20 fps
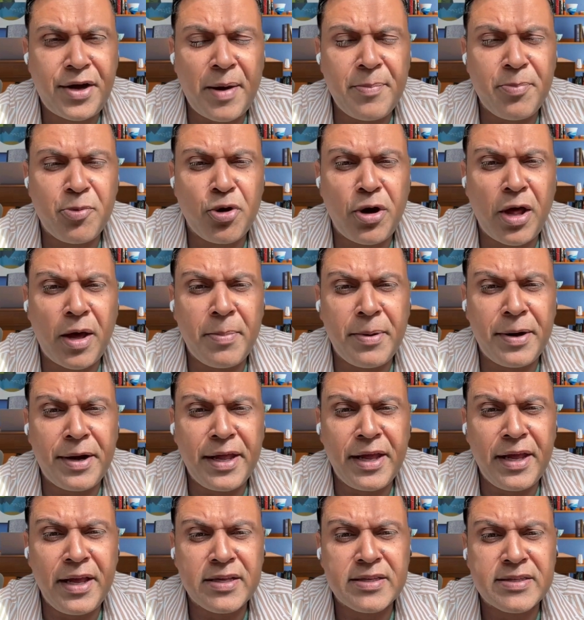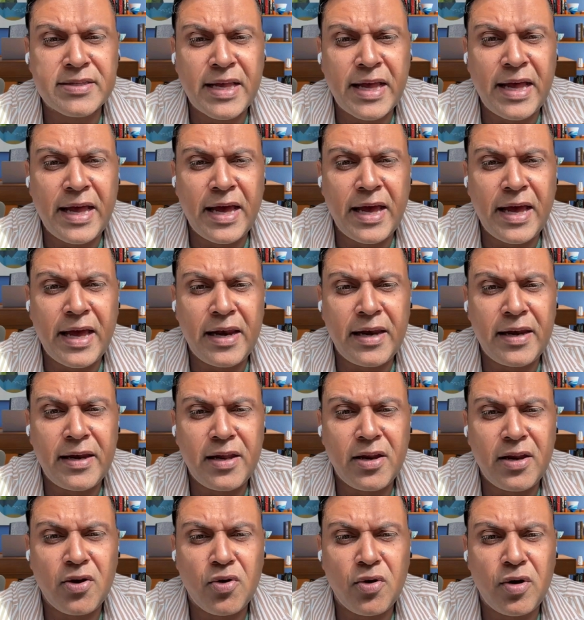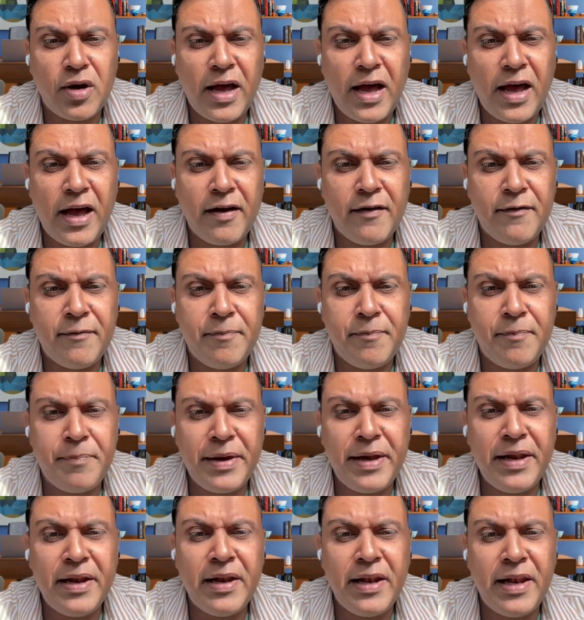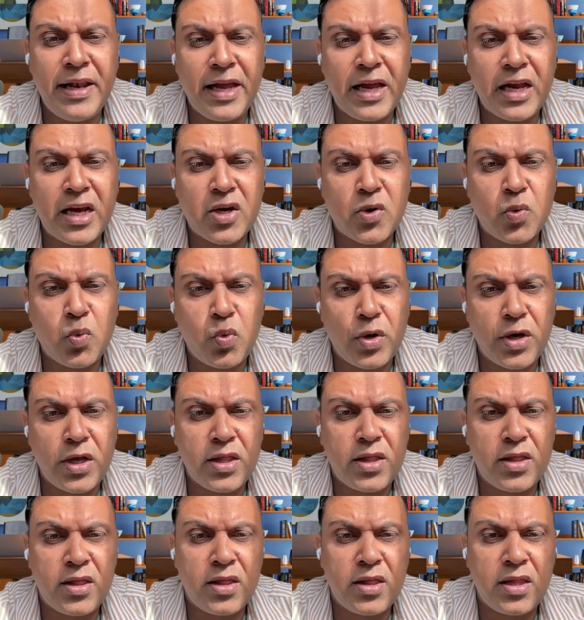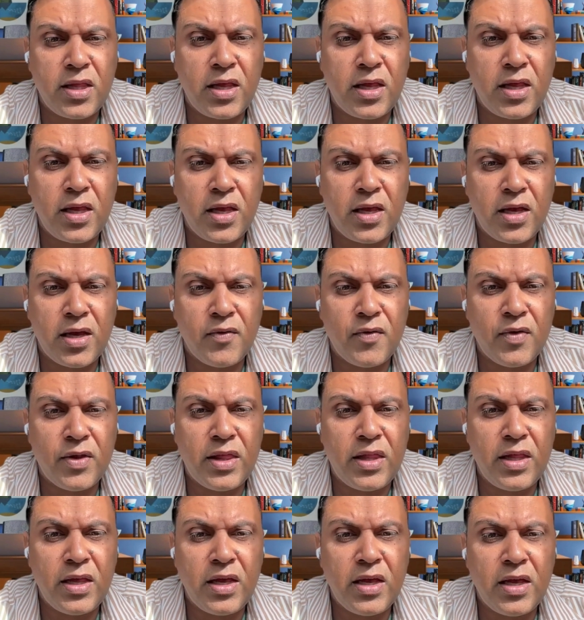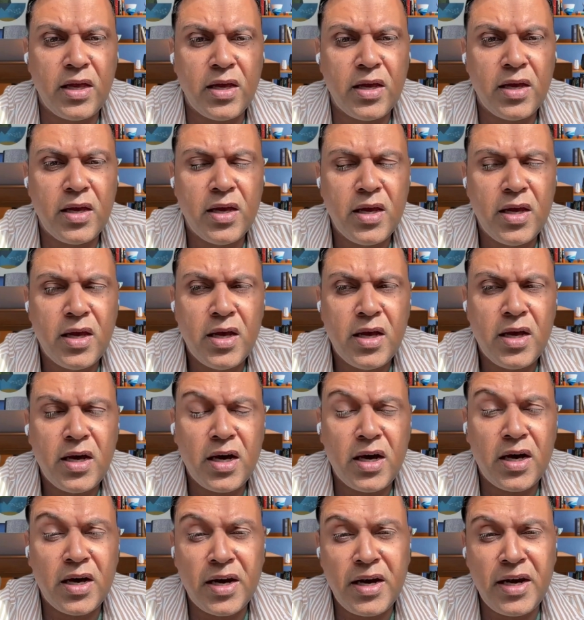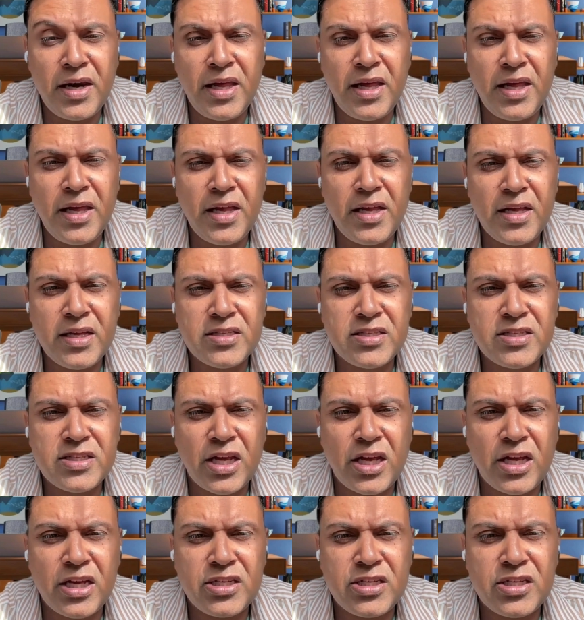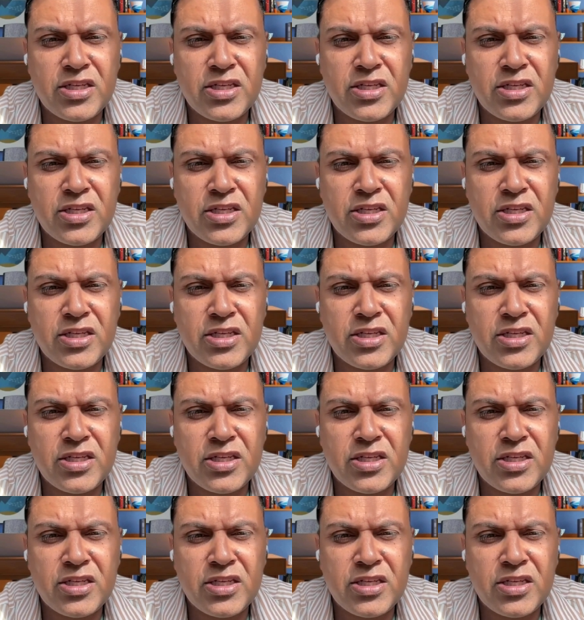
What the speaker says: type 2 diabetes and, have been linked with the early risk